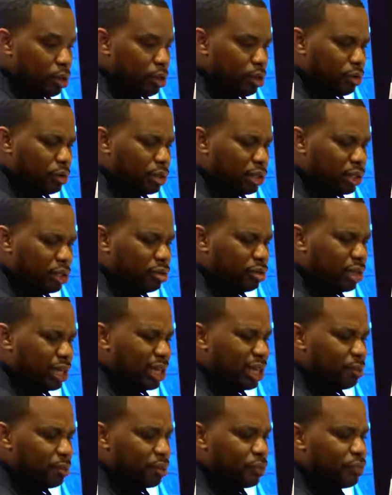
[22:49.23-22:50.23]
Your residual
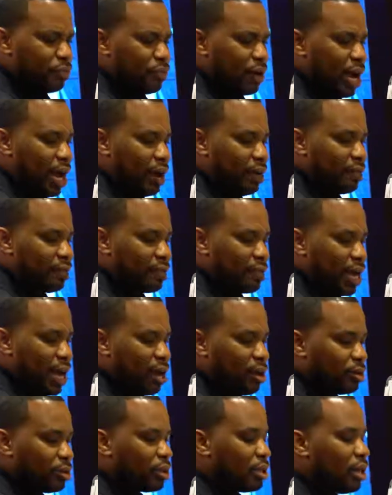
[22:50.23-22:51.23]
income is
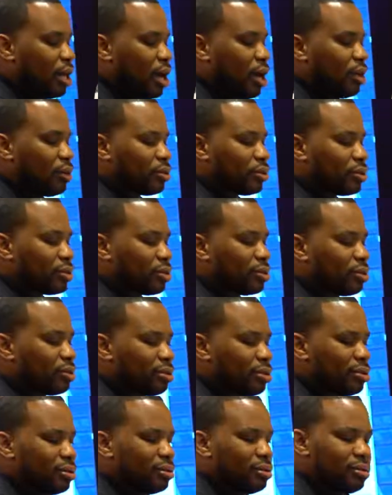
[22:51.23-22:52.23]
$5,000.
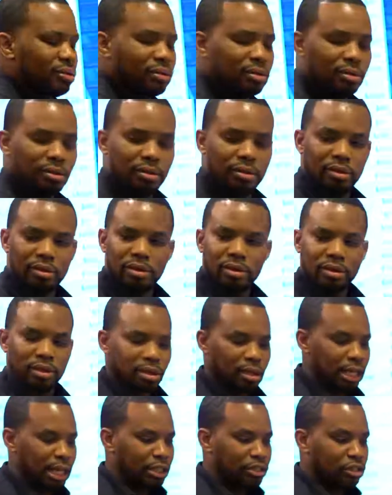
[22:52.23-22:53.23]

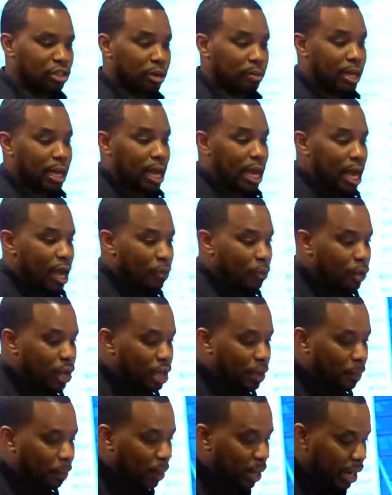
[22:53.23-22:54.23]
Ladies and gentlemen, and we
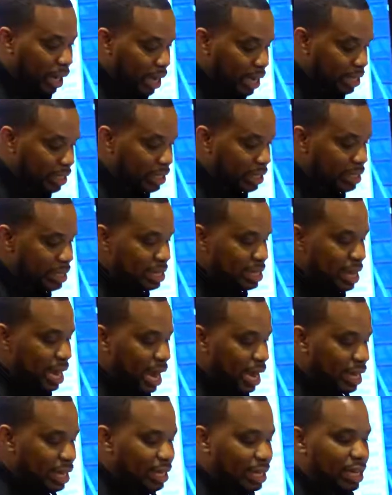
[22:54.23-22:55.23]
could place
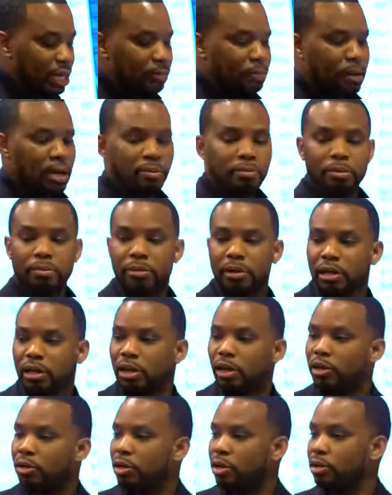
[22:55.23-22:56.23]
90 people
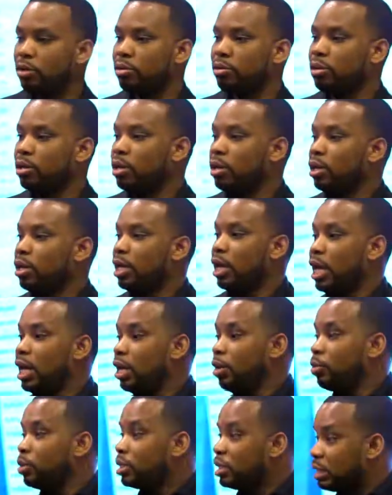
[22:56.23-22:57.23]
below you
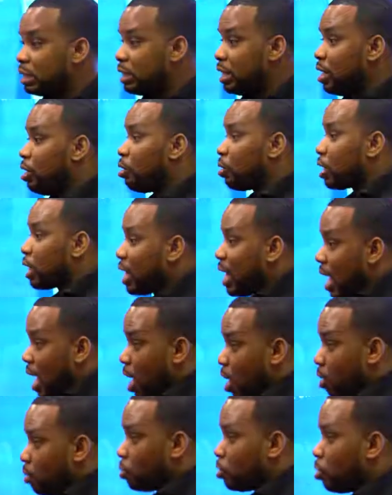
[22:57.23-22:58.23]
and it would still
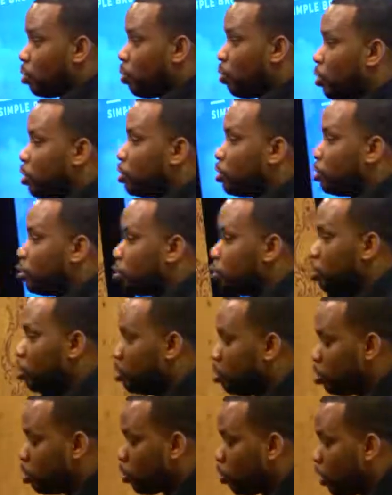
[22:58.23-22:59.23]
count towards your
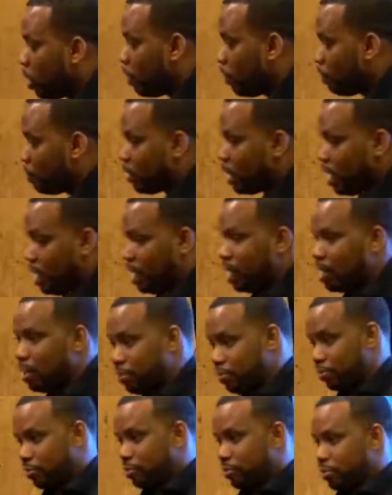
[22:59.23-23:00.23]

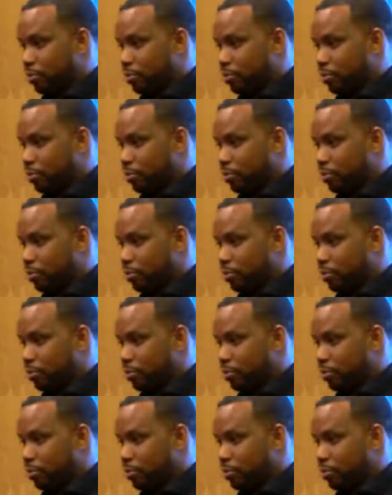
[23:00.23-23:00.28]
225.